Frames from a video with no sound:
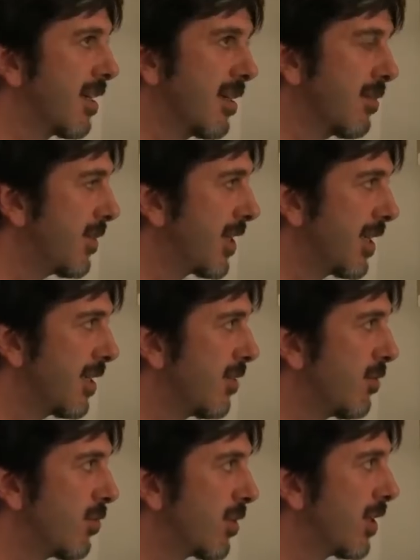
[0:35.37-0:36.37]
Michele
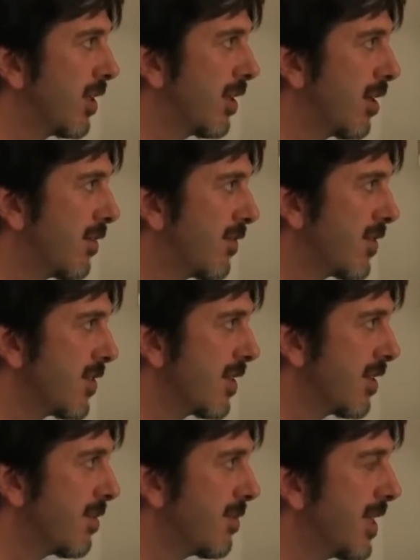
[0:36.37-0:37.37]
De Rucchi, office
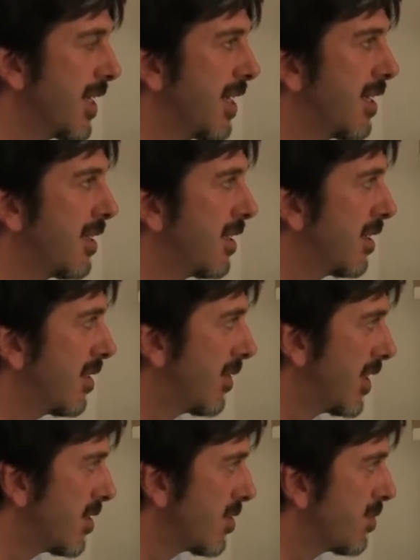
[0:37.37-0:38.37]
here in Milan,
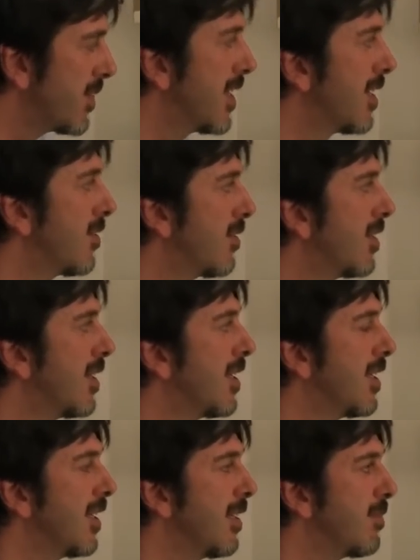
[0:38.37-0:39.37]
Renzo Piano
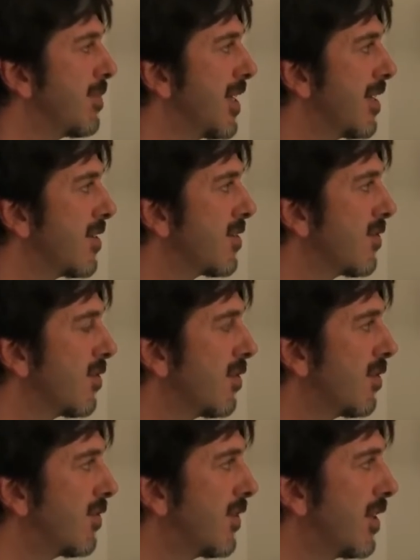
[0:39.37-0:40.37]
in Paris,
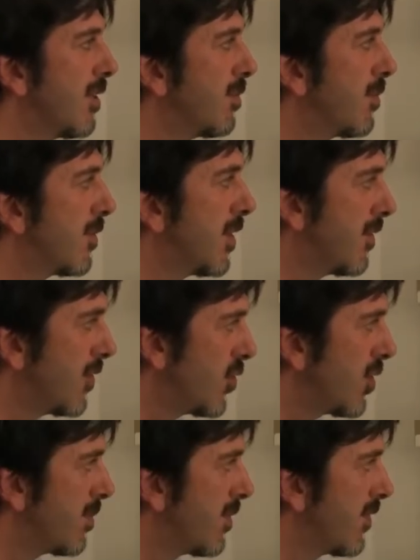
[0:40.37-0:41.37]
for Filippo, the
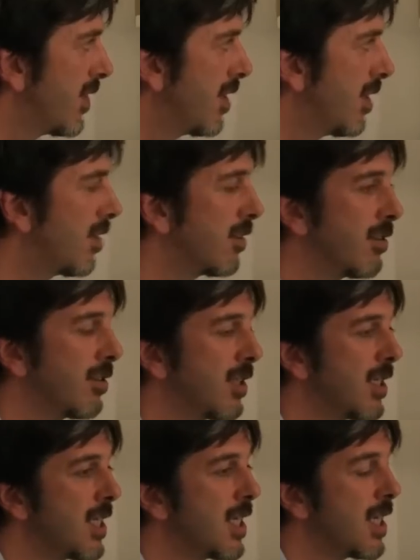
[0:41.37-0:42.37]
chief of Filippo in
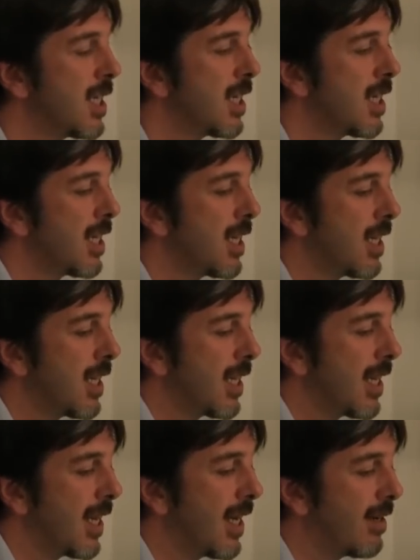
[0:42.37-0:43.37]
London.
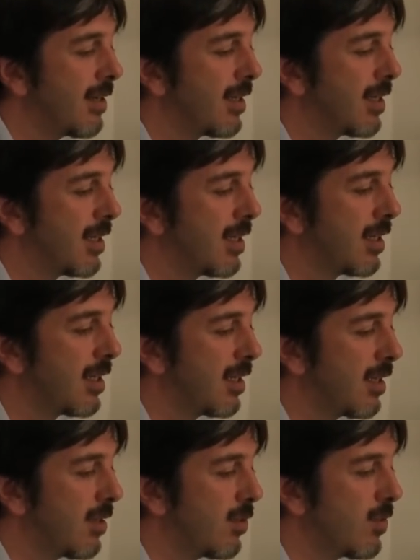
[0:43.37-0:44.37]

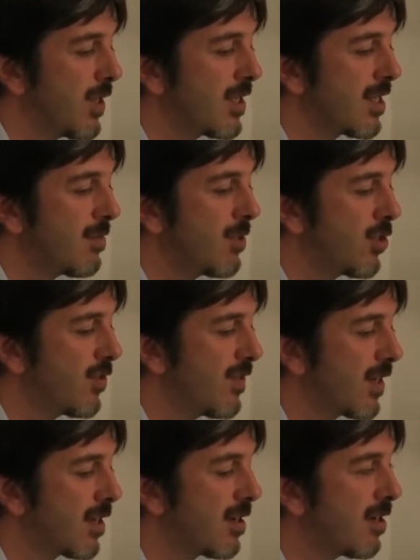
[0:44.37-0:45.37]
And we established
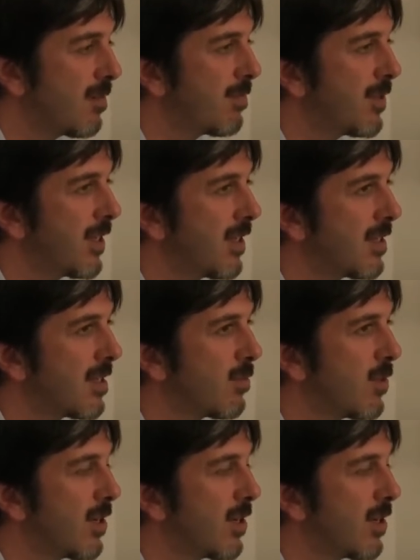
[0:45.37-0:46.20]
a company in some